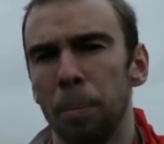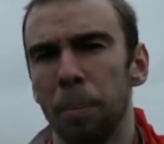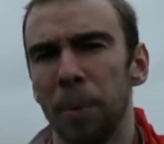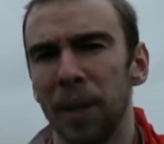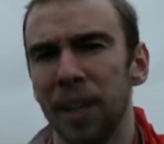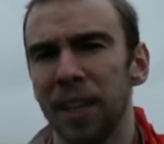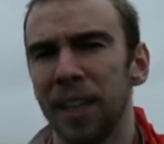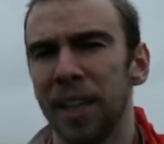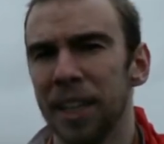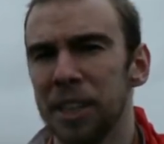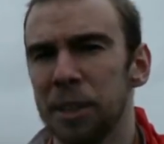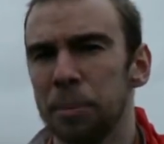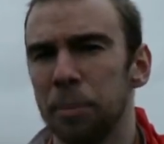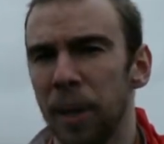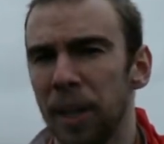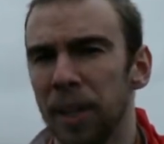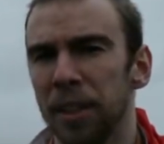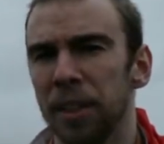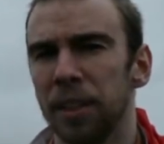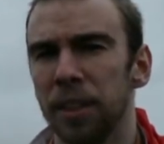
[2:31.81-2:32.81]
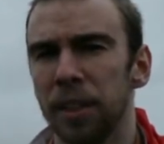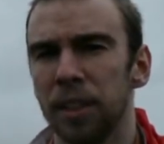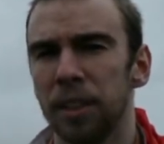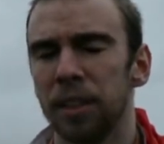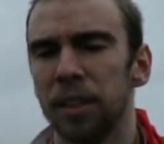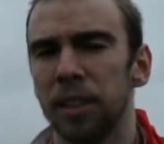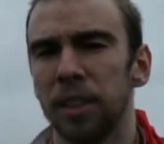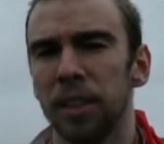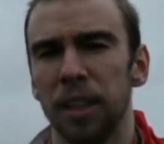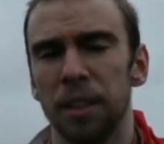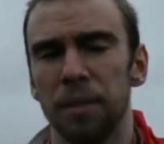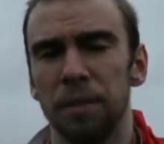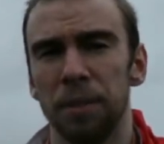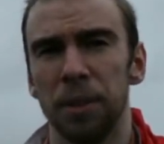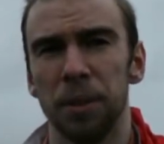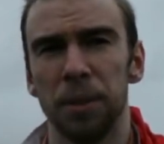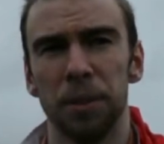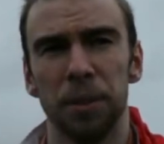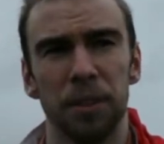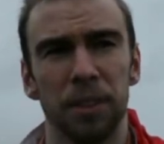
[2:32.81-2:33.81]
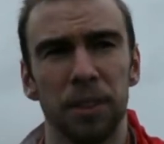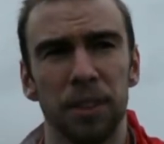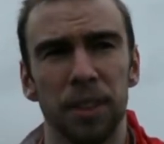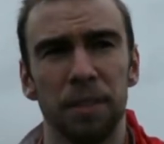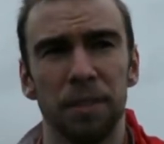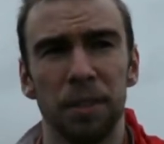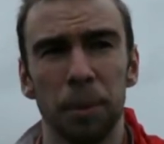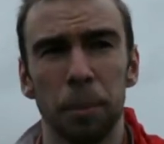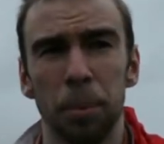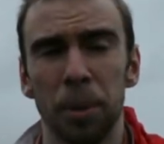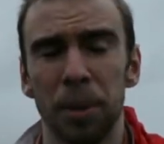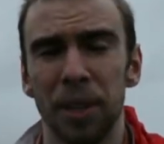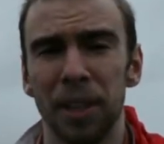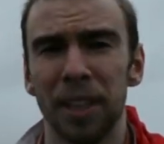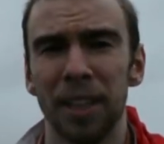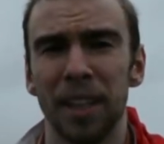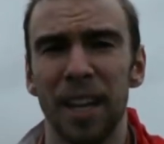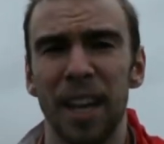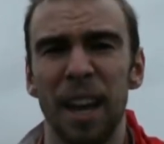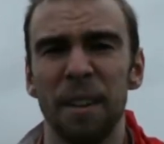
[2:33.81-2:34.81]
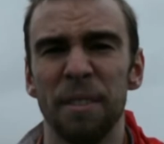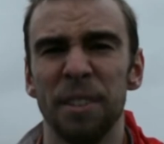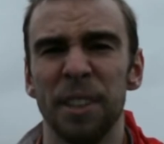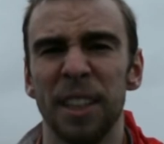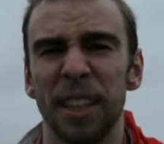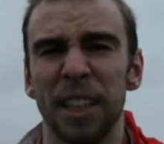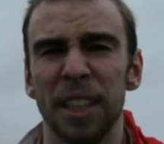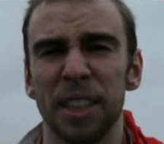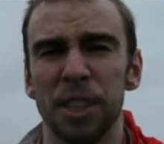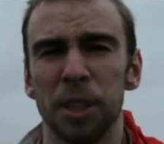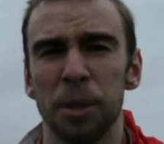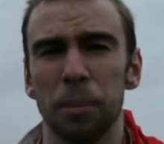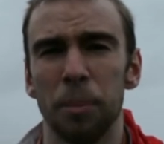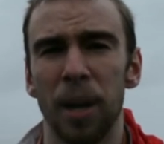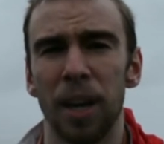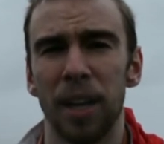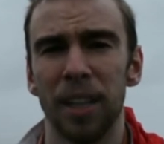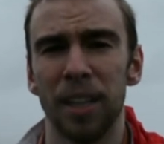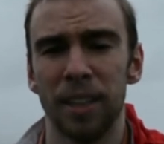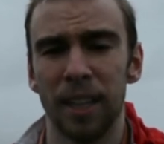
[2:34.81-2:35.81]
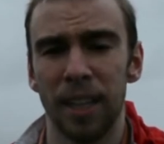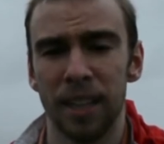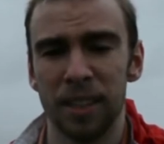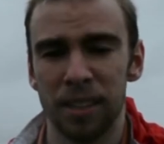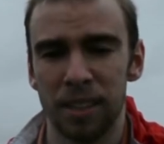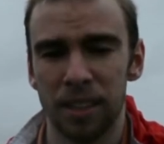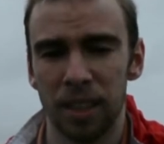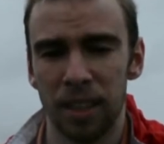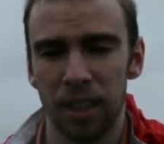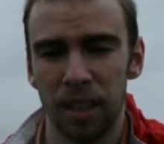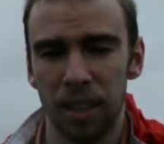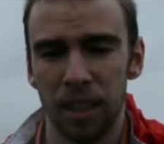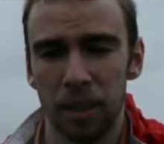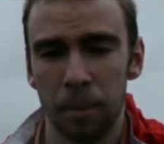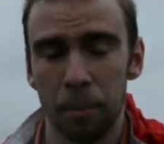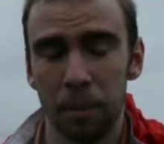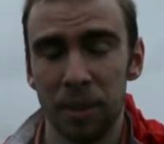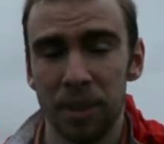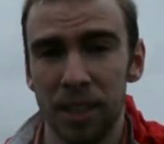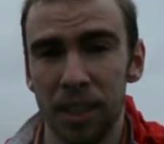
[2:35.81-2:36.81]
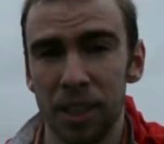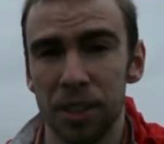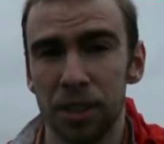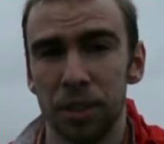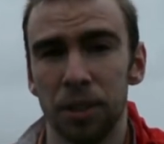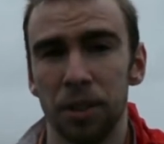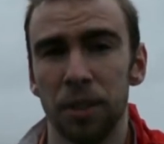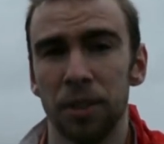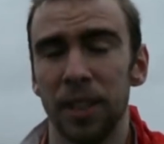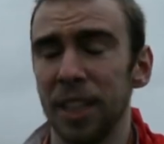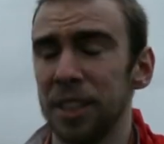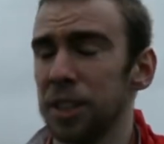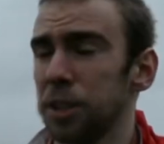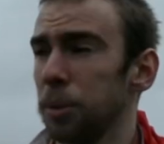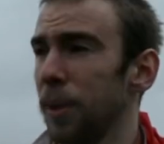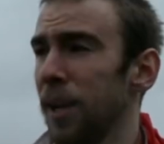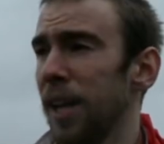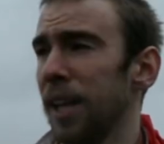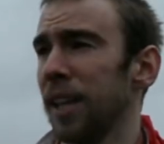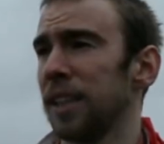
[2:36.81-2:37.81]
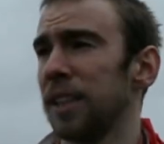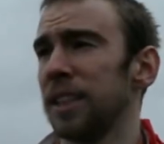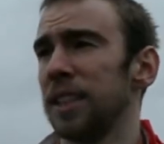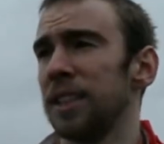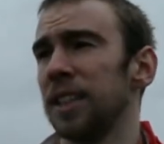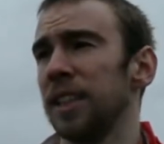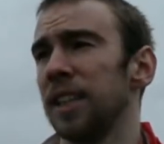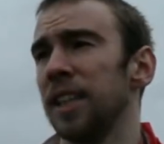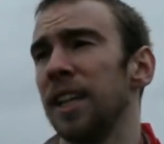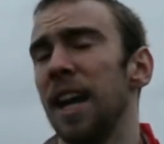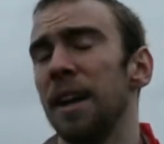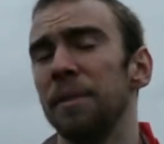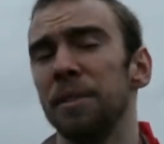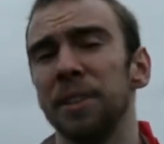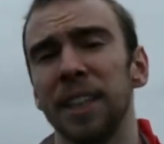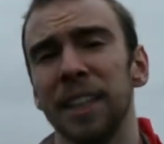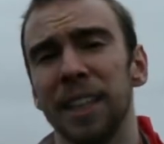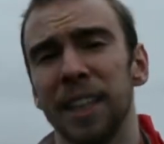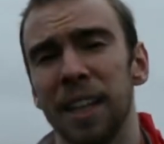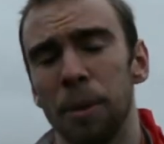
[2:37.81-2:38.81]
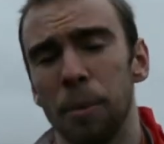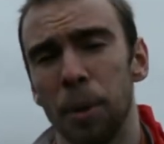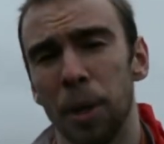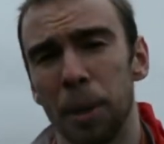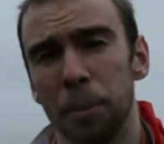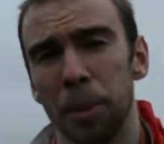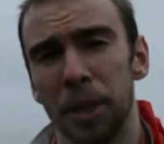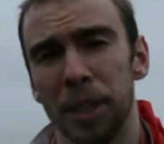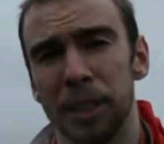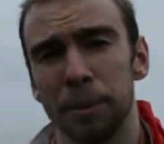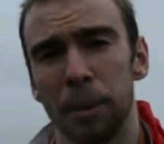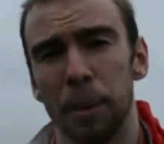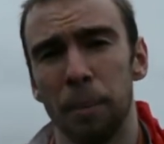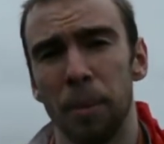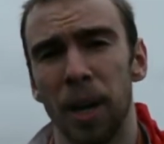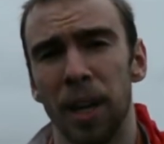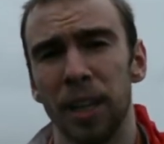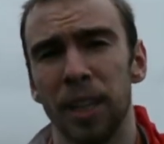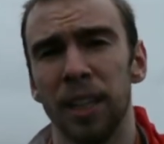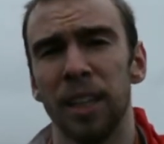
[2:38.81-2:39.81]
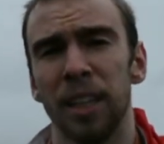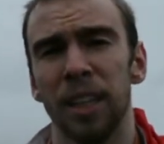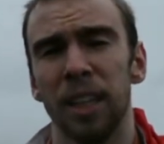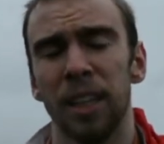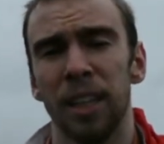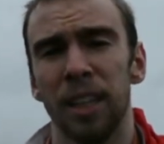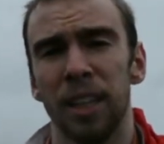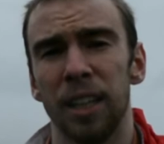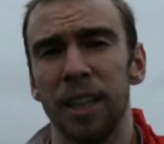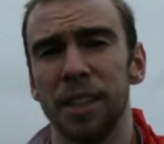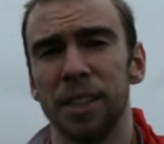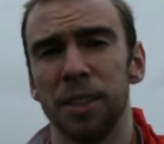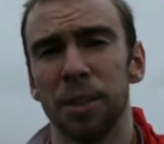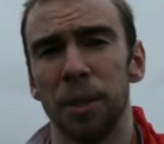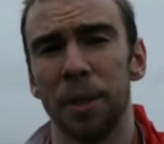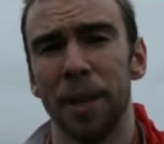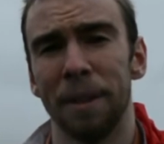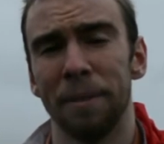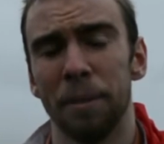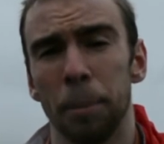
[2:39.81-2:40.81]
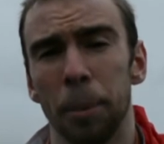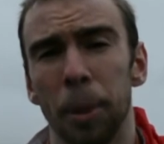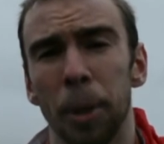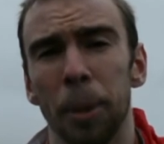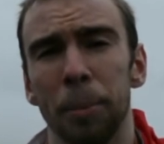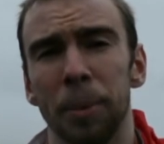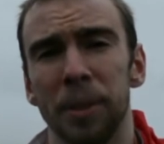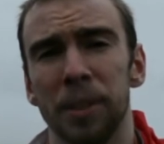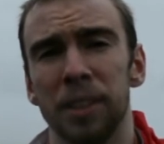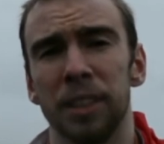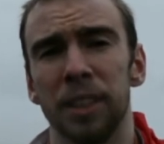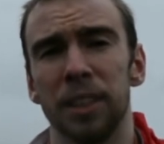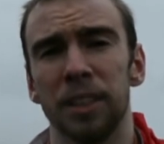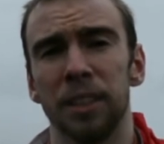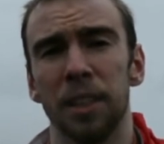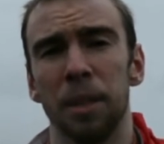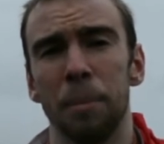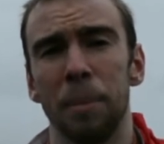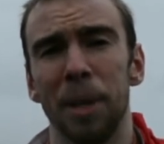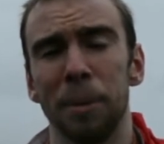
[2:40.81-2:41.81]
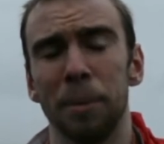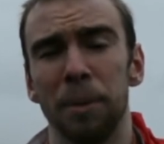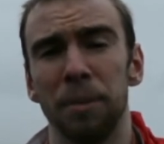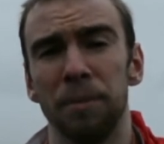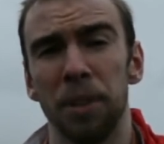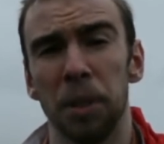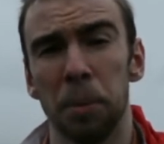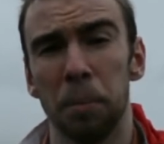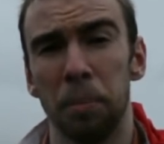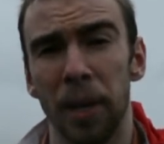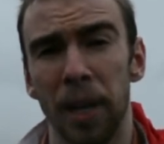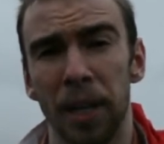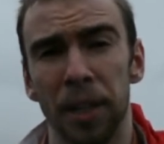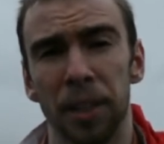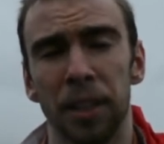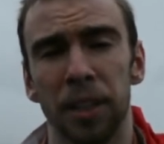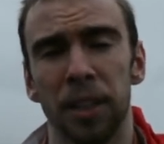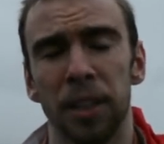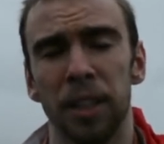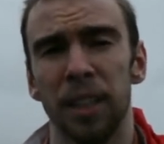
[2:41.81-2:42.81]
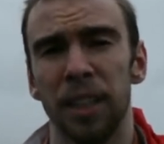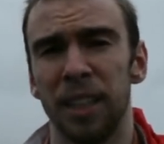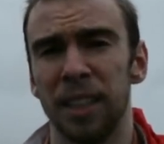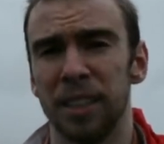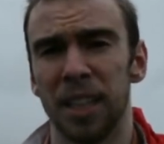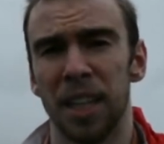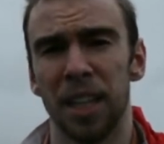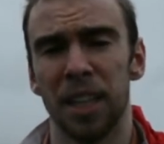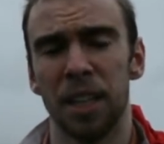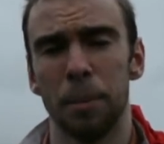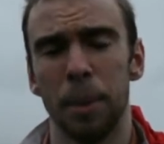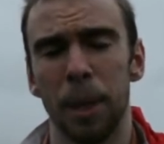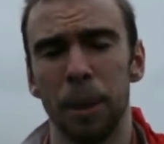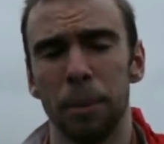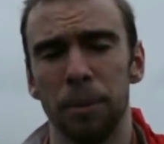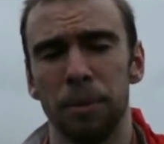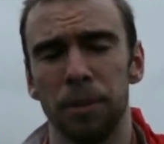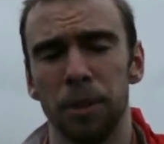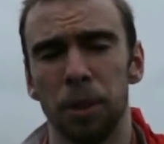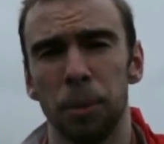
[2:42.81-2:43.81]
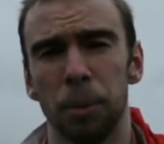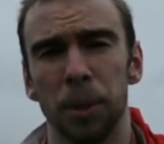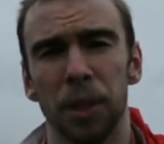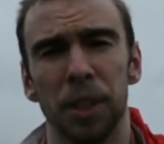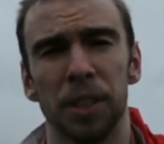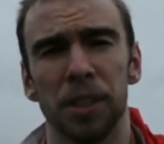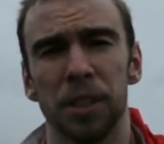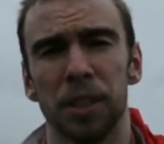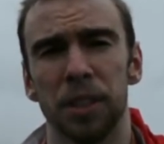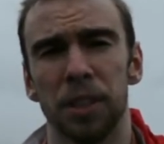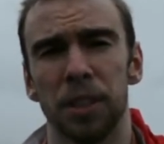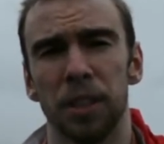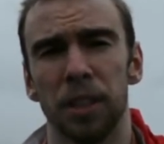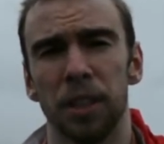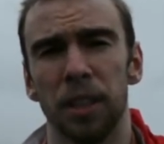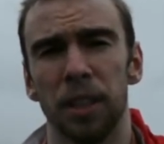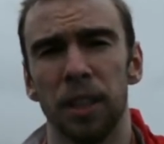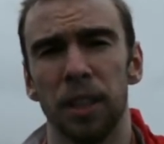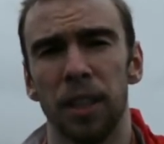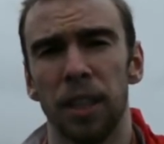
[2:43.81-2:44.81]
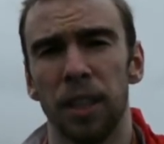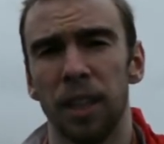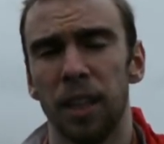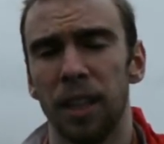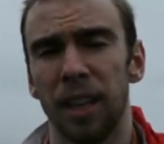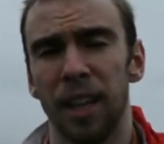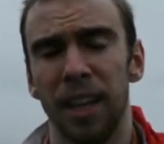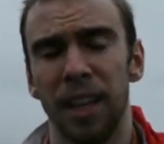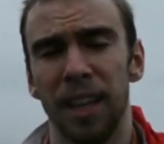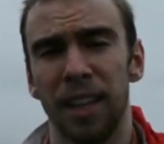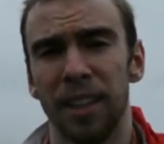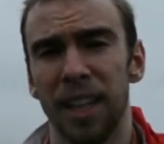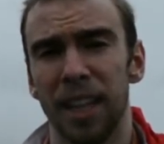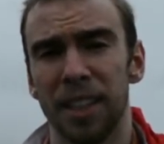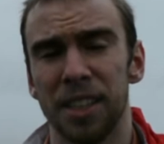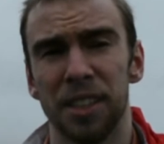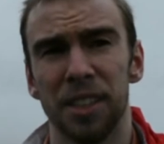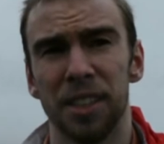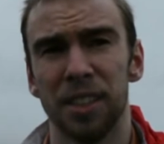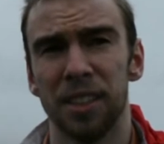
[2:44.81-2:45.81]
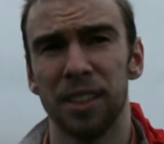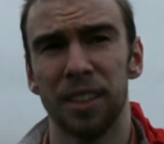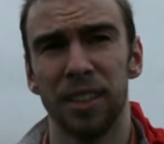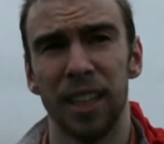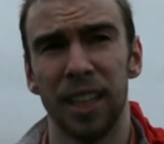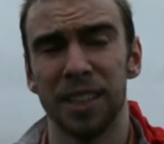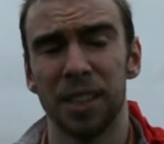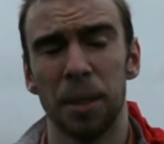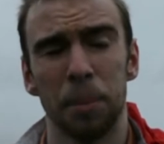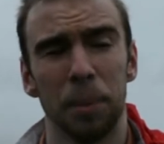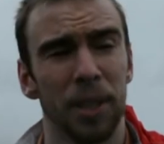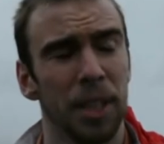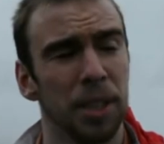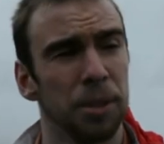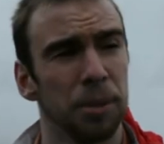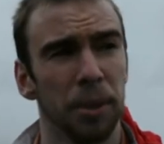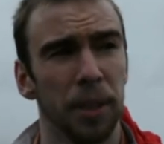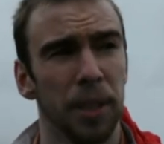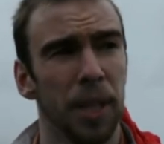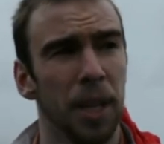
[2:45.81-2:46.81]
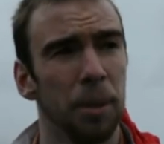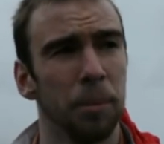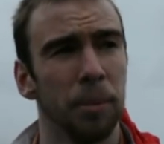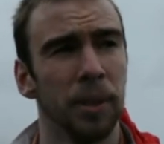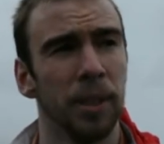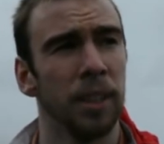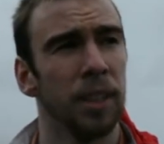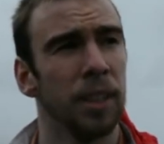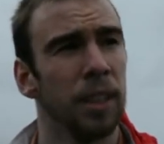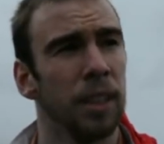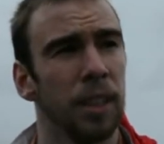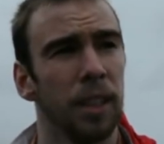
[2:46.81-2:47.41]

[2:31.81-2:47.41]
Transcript: but it gets better if you're putting everything into your body that's medicinal. That's the way I like to see it. Everything that I want to put into my body is going to have a purpose. It's going to make me feel better. It's not going to make me feel worse. And that's really what I need.